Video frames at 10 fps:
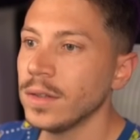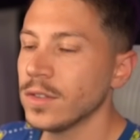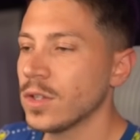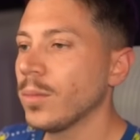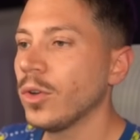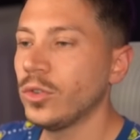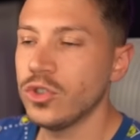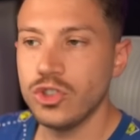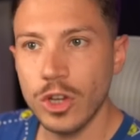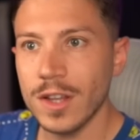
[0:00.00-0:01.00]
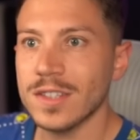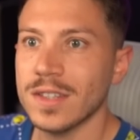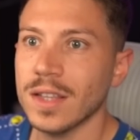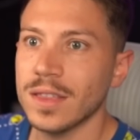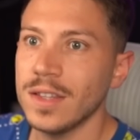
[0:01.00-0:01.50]
So I'm going to just
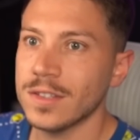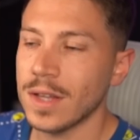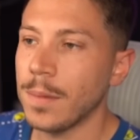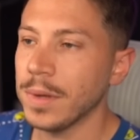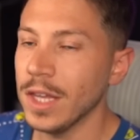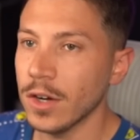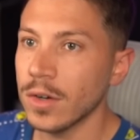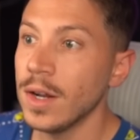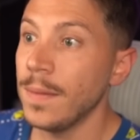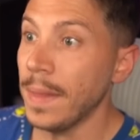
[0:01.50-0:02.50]
set this up here.